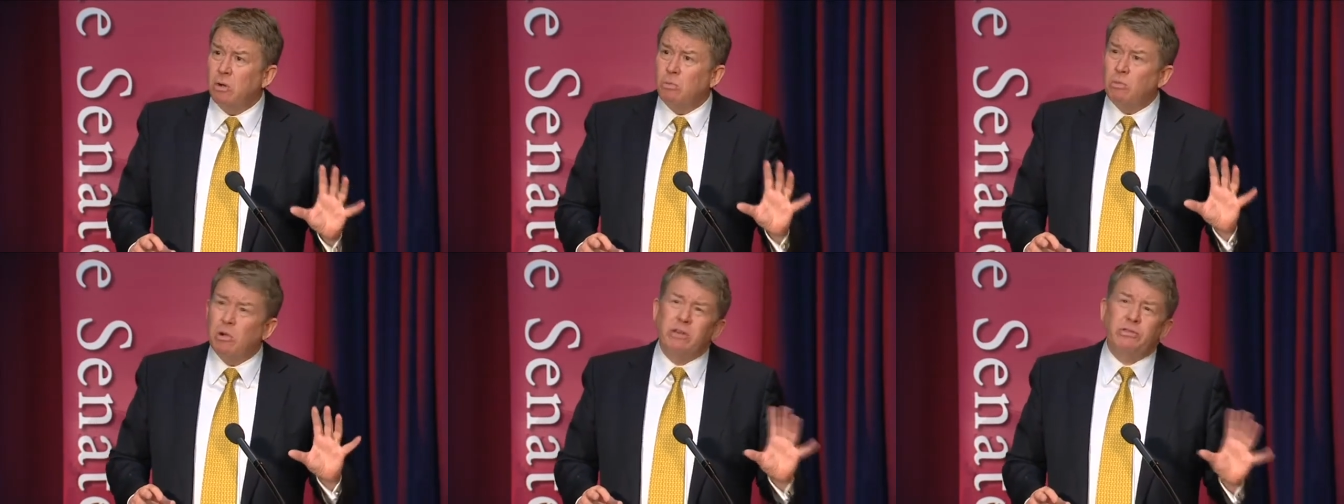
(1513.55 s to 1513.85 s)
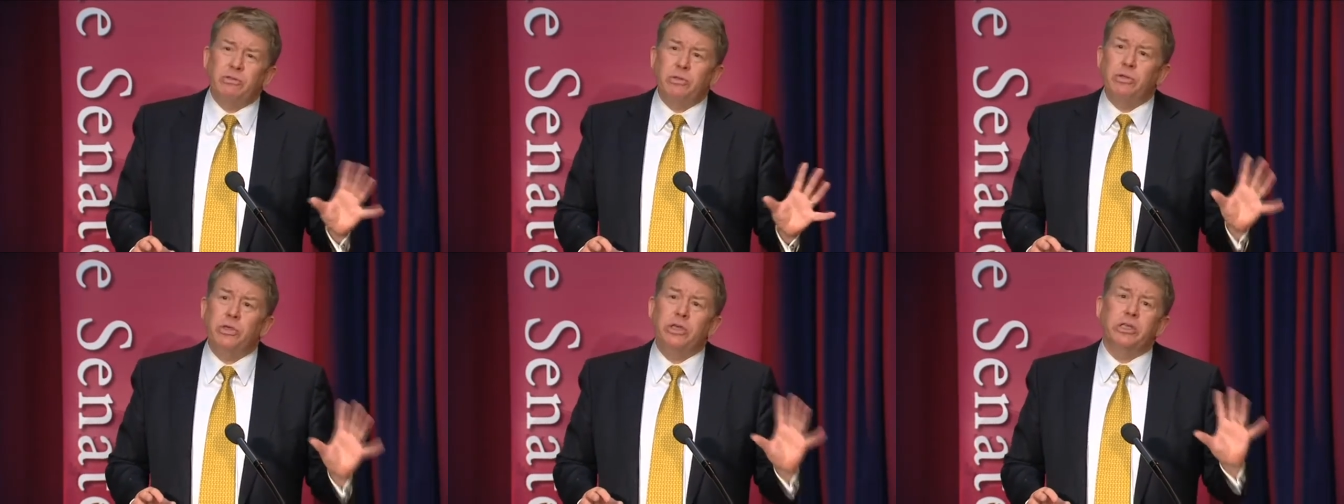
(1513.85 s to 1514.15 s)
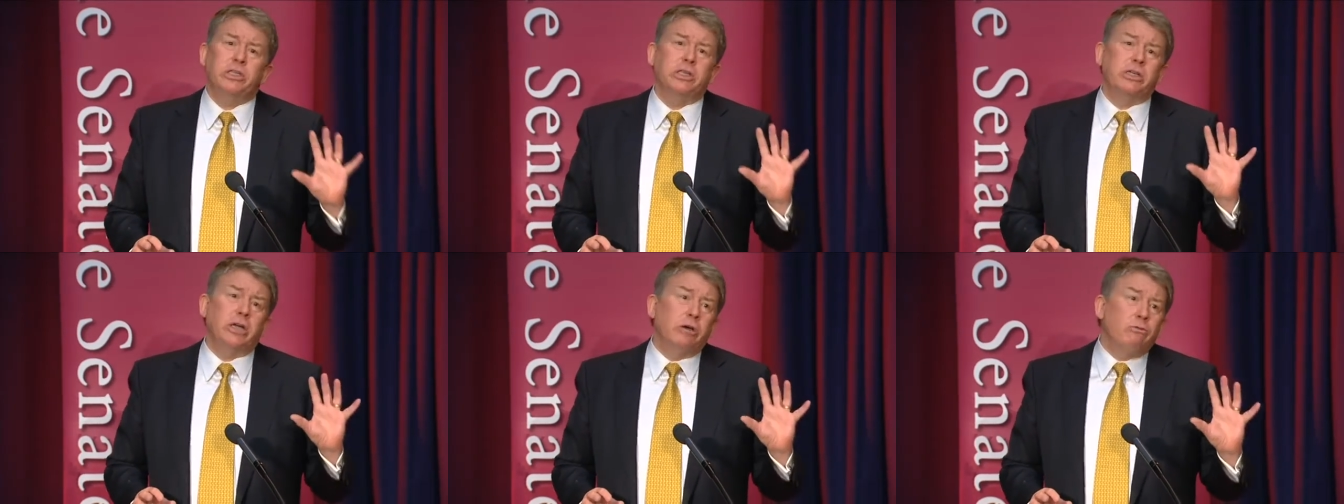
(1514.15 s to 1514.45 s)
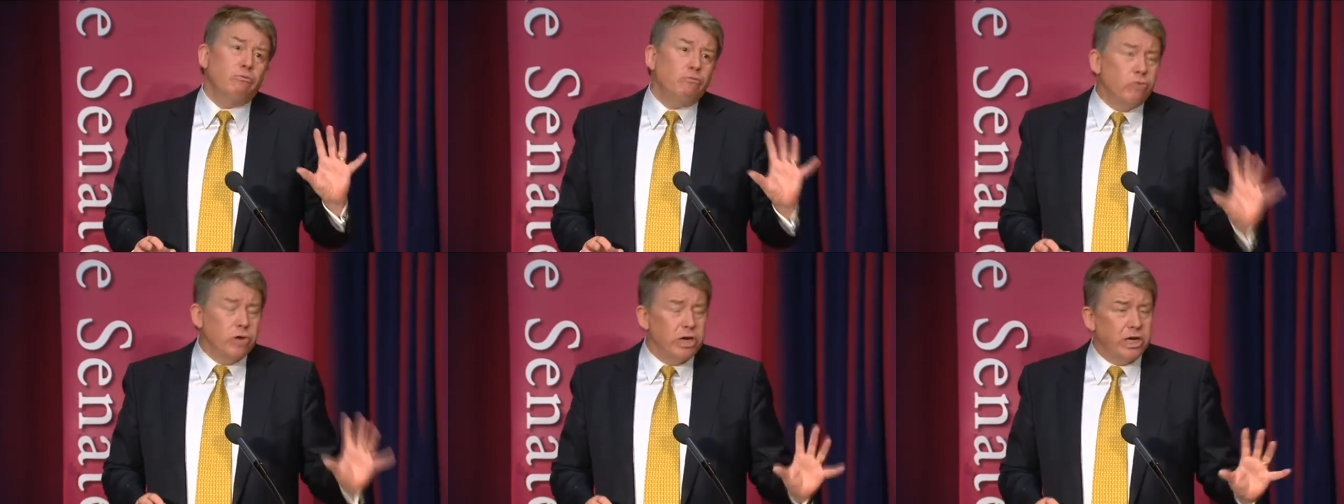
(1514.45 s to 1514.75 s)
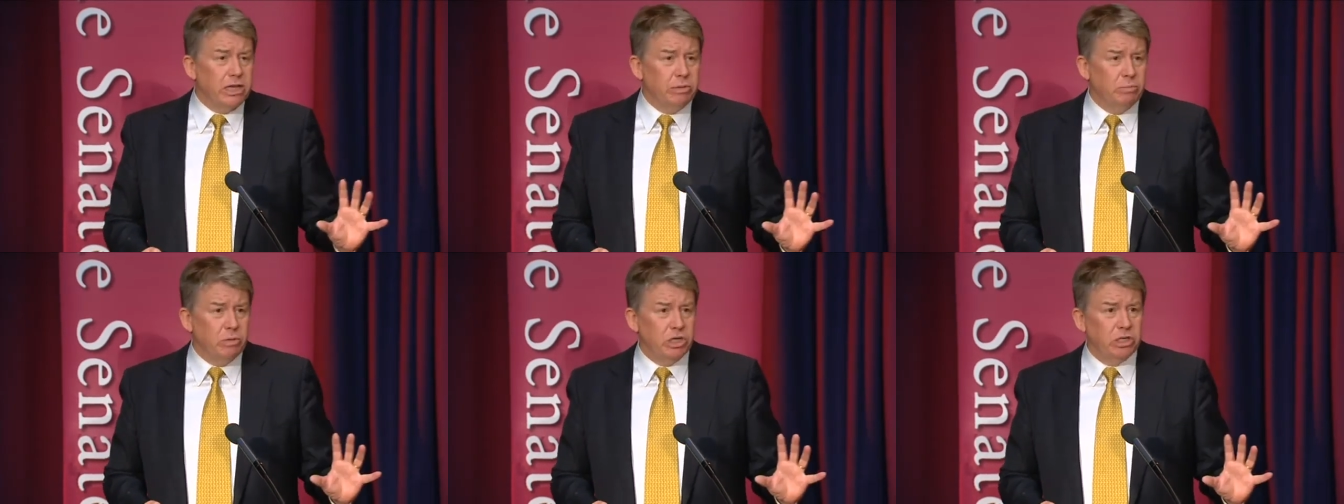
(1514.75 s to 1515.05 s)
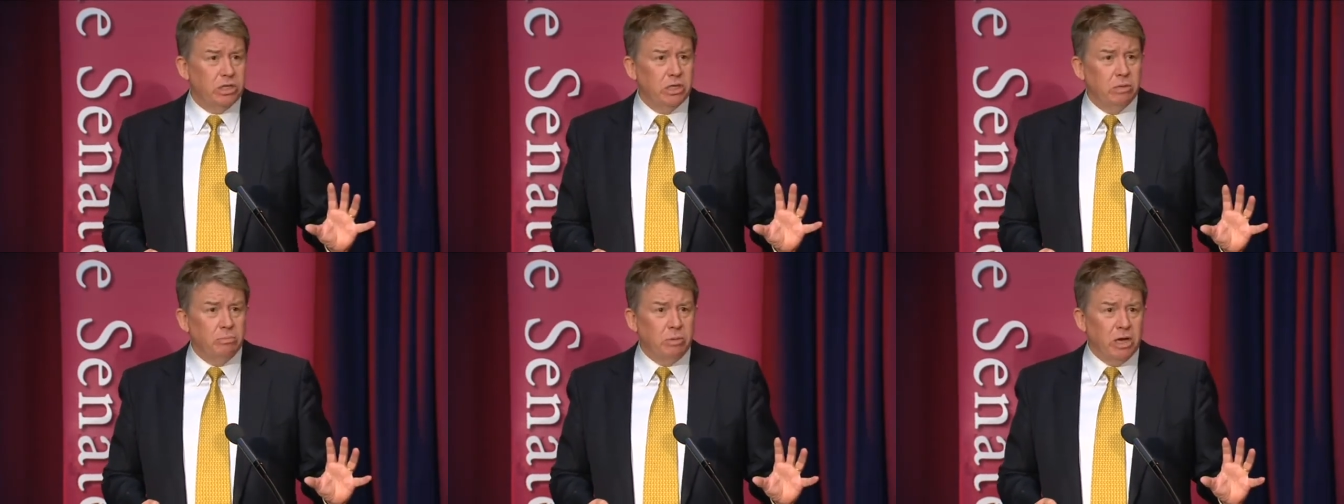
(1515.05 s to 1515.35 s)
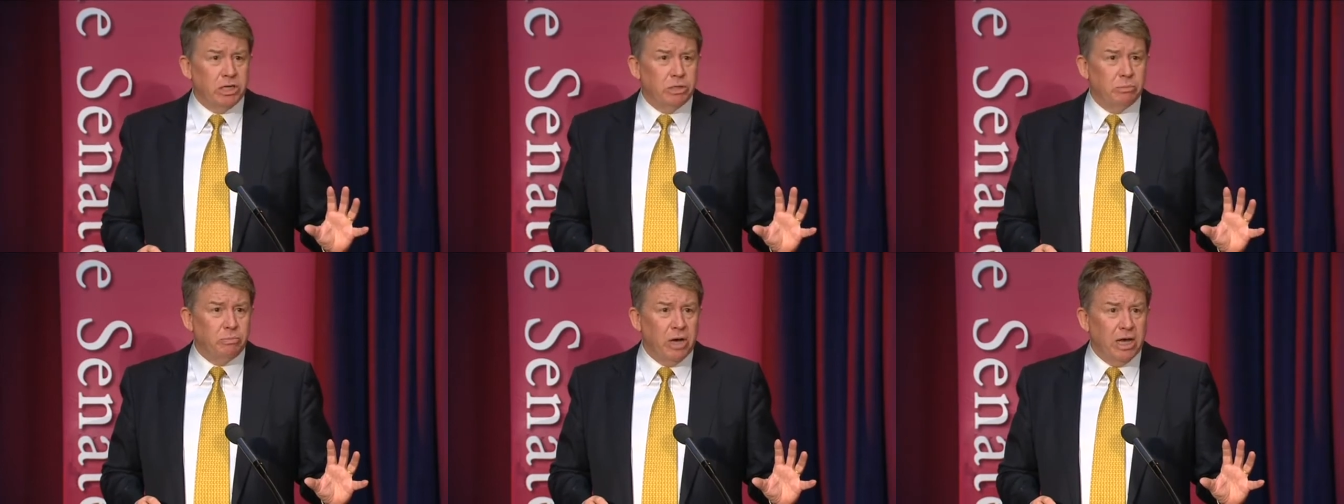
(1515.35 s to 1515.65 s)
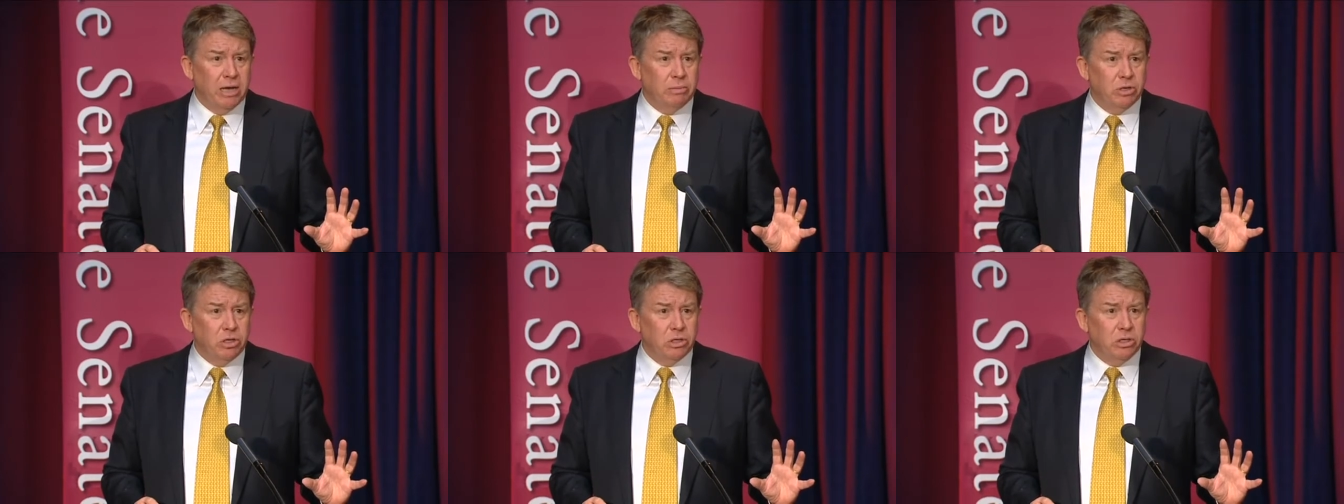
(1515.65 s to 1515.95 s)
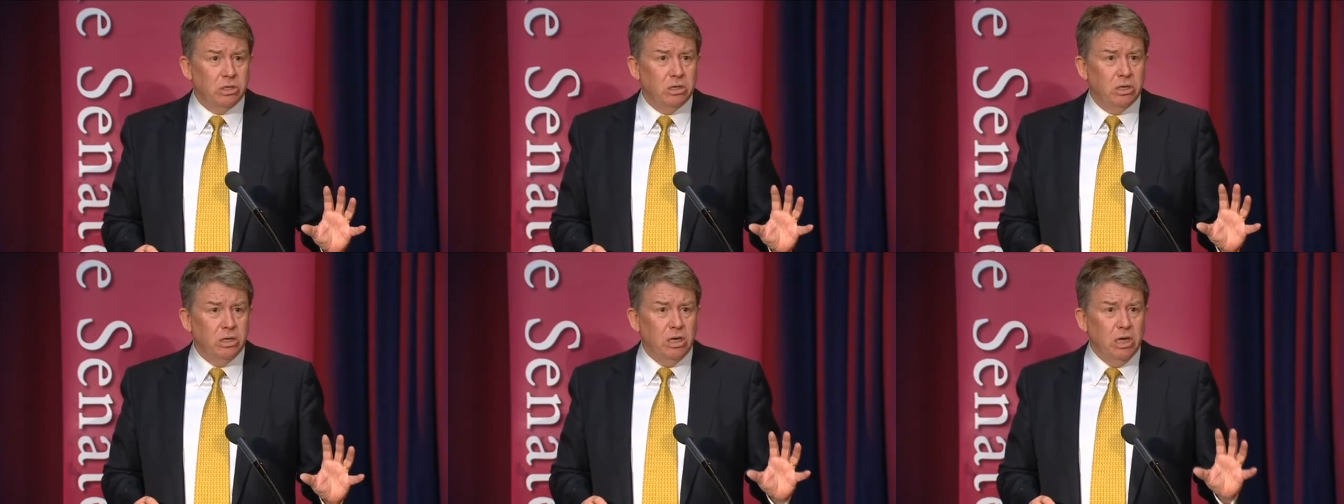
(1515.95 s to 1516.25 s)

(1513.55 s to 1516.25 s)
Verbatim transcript: One of the things that I really miss in the budget papers